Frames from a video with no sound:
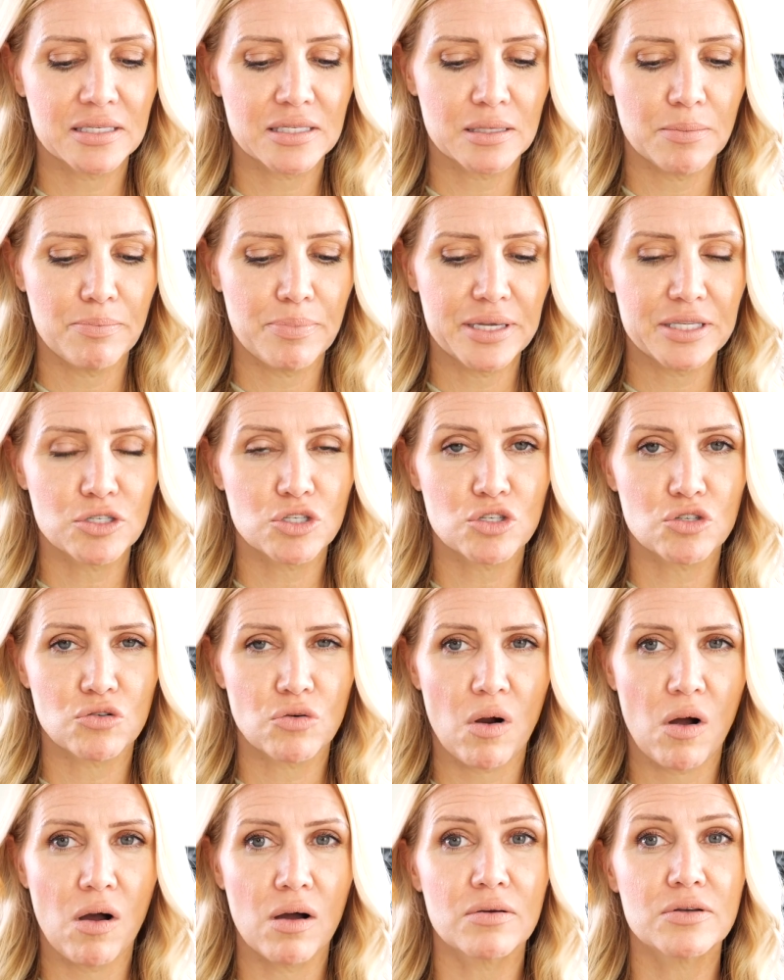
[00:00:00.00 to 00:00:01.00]
it's a bit
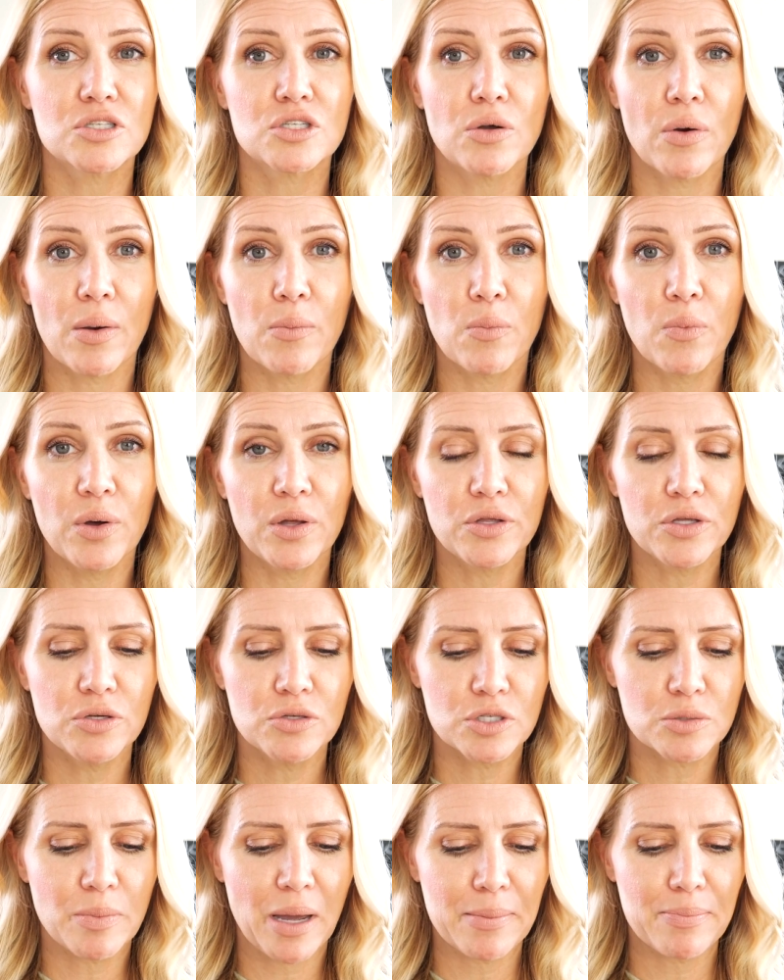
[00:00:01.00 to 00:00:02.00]
strong, so I will
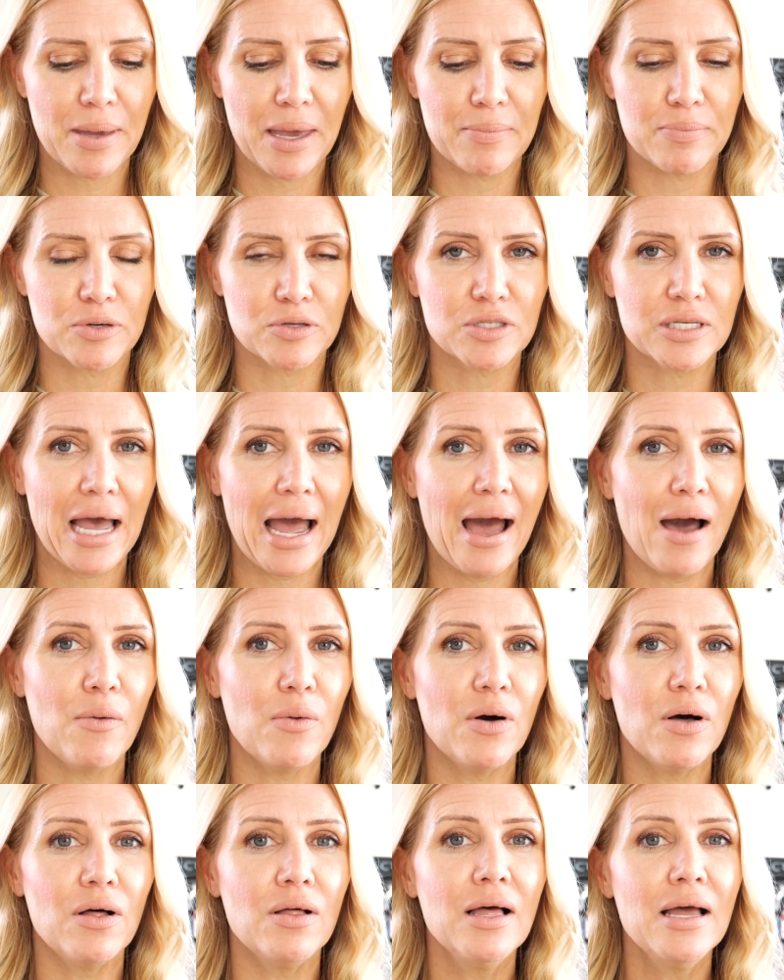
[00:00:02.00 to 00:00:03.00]
use my paper
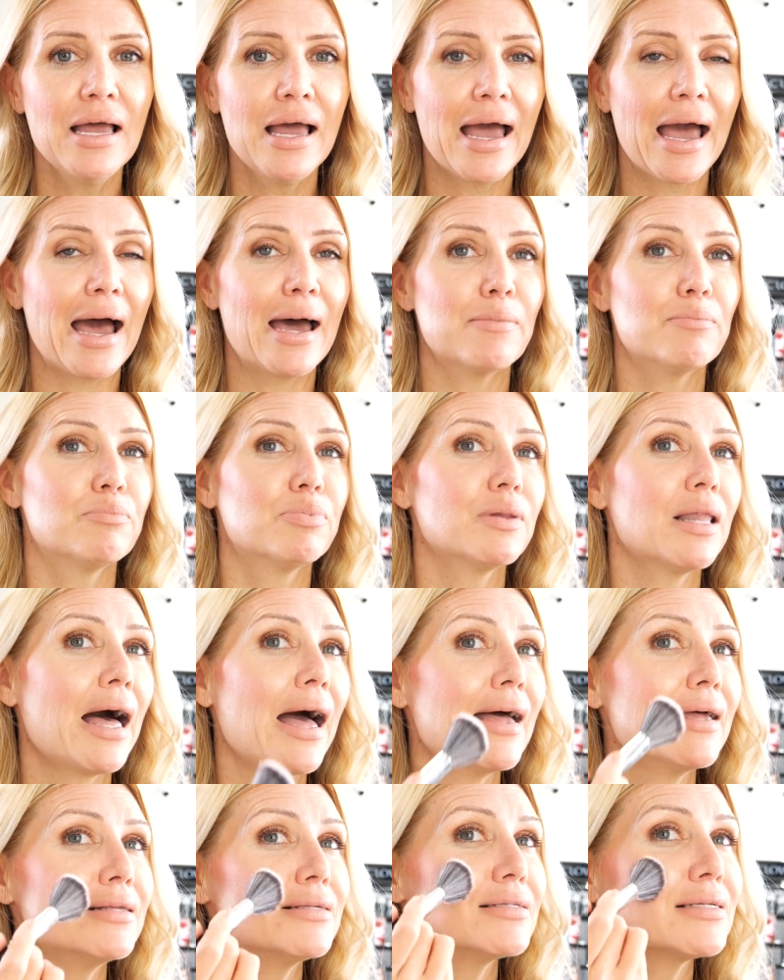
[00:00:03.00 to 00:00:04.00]
towel and
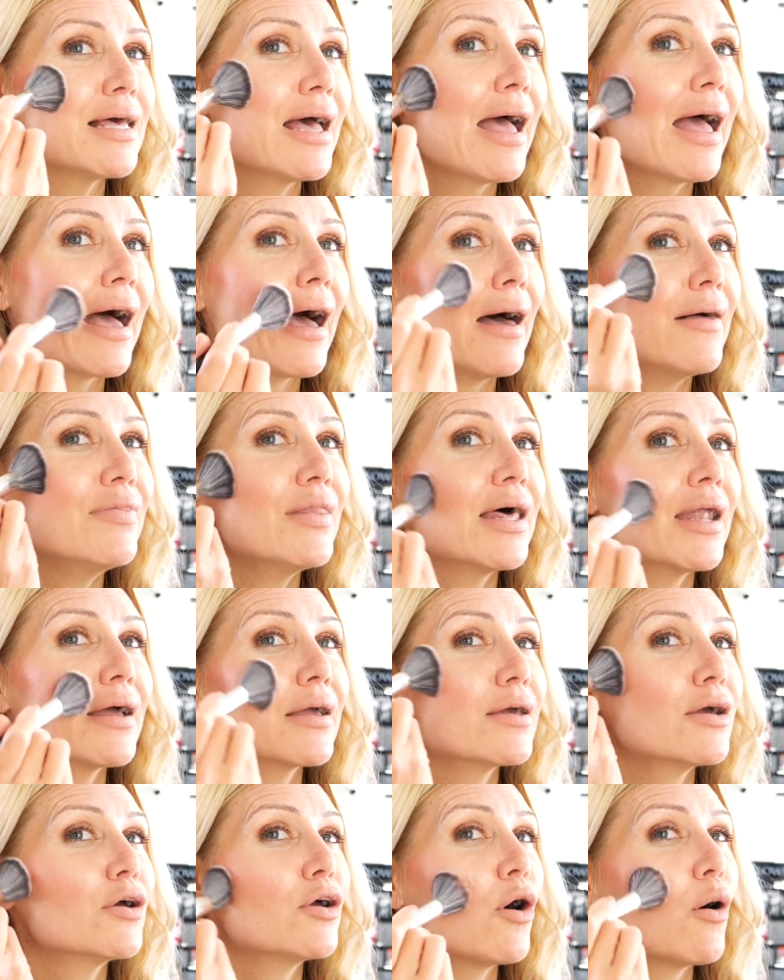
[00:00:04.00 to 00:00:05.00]
blend, and then I
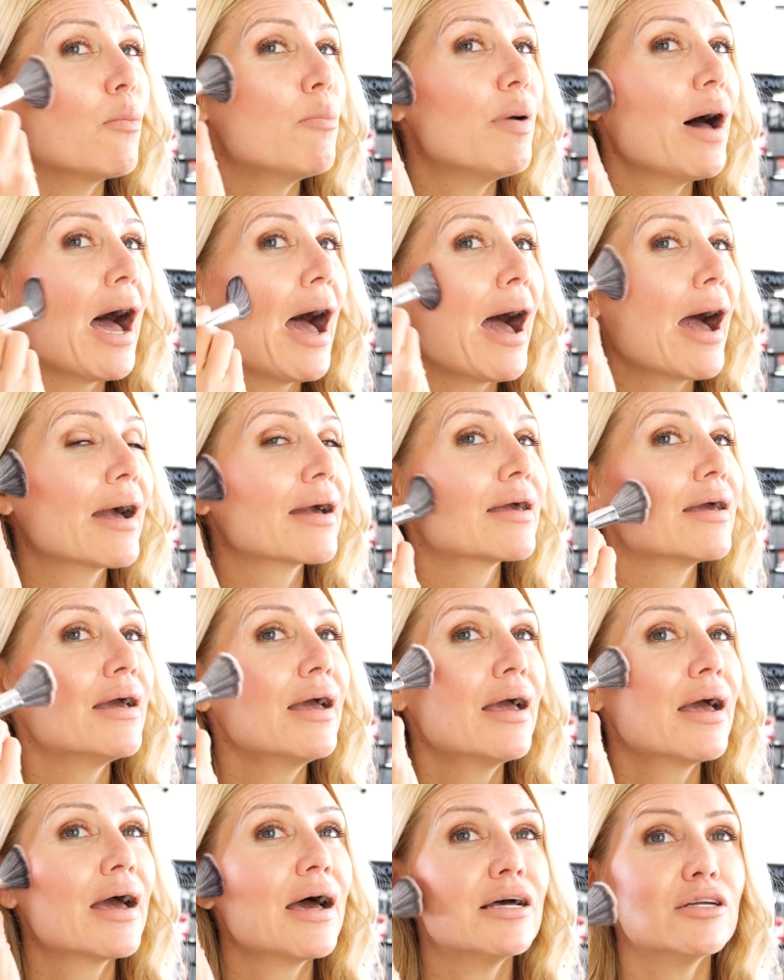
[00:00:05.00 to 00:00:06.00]
could go back
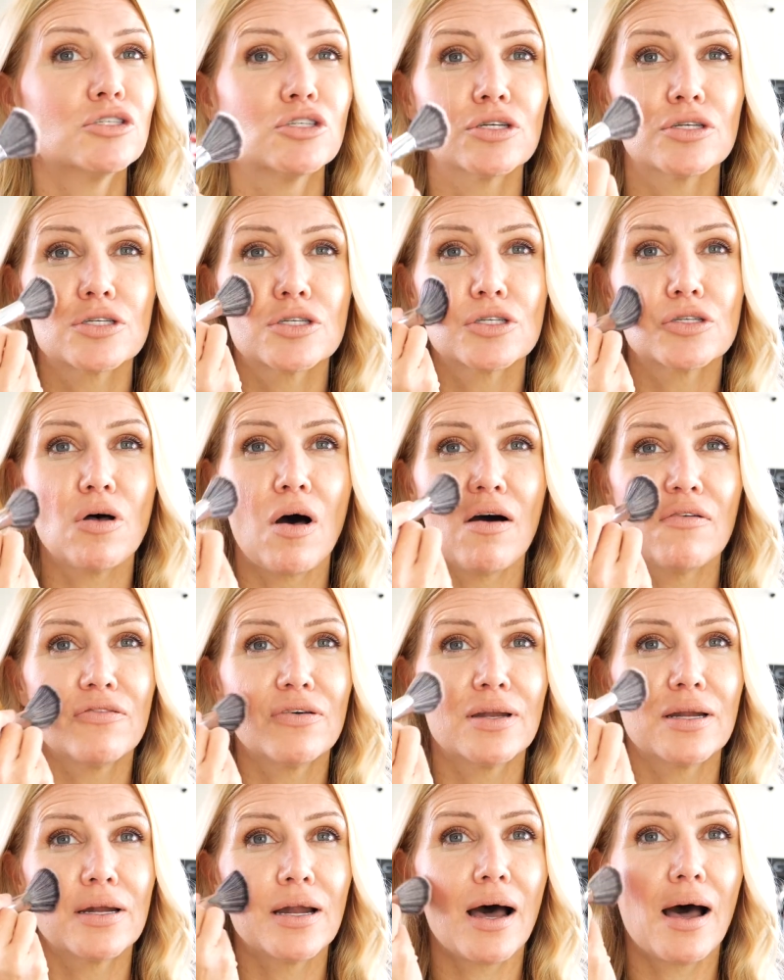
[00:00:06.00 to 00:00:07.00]
and just
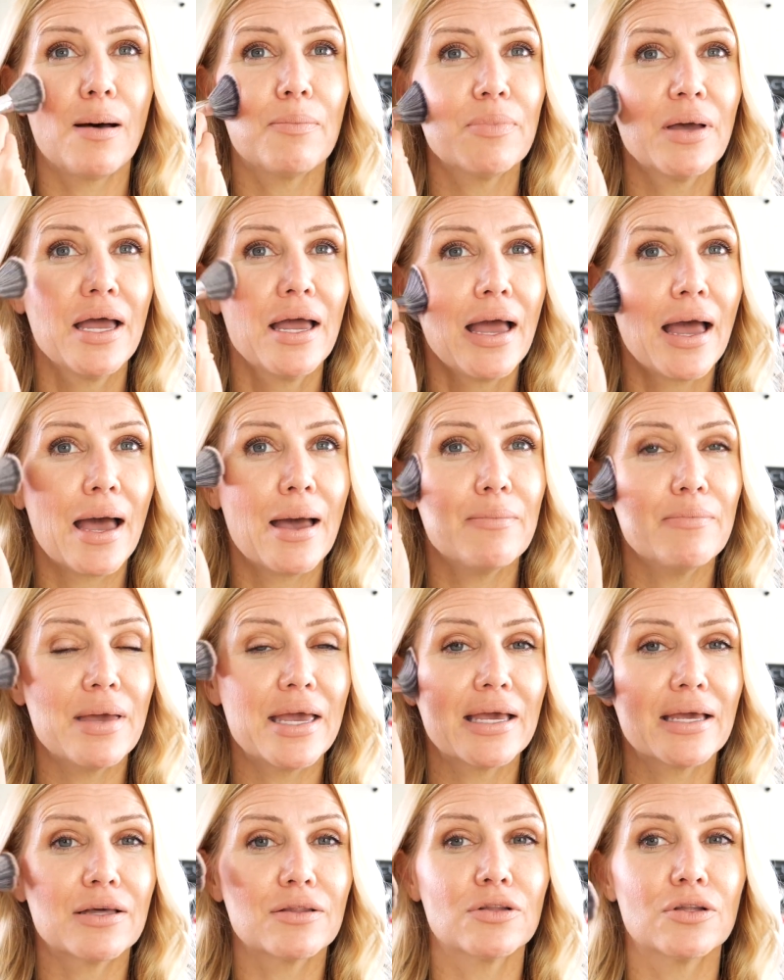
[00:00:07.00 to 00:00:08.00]
soften it up and
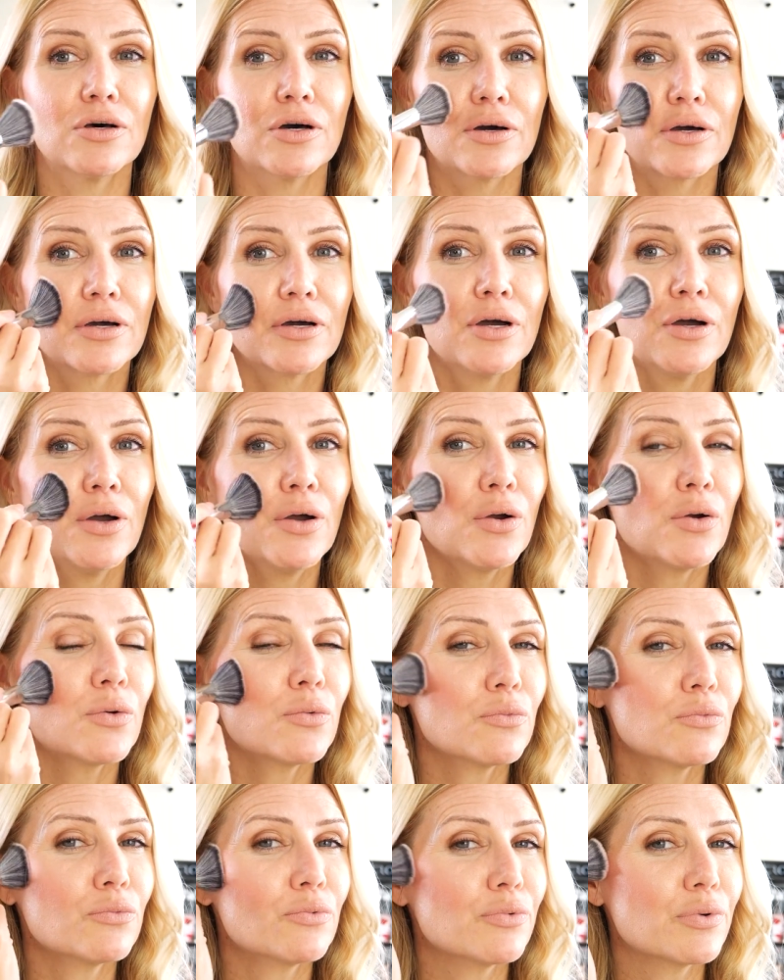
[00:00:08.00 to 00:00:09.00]
make it look
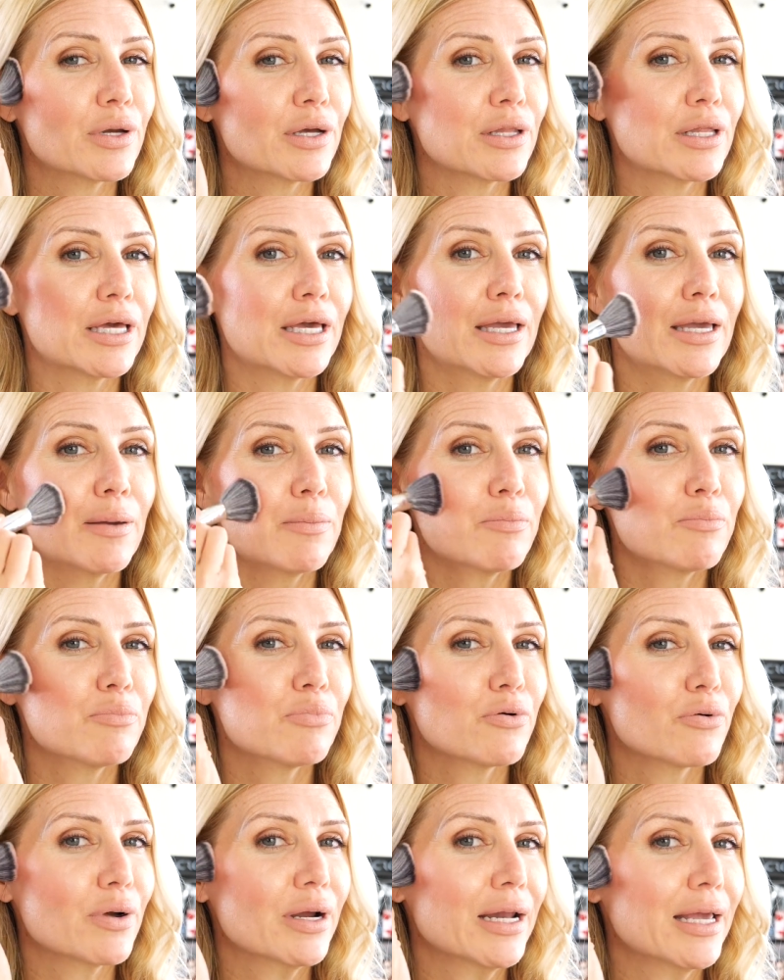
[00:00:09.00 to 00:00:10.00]
really
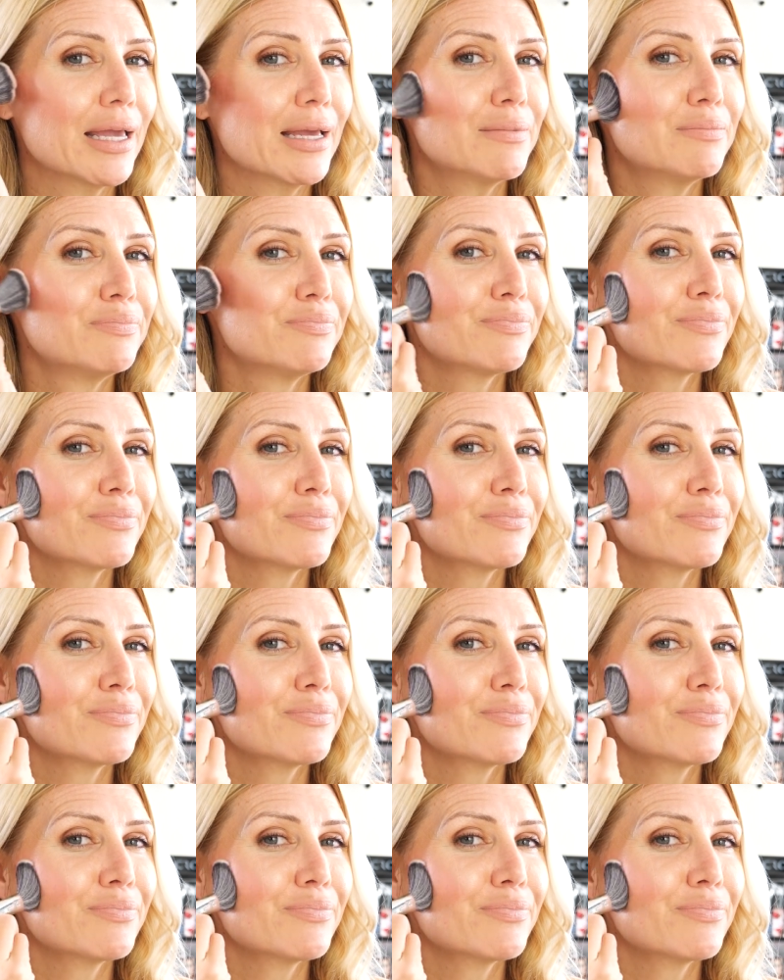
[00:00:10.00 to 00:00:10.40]
pretty.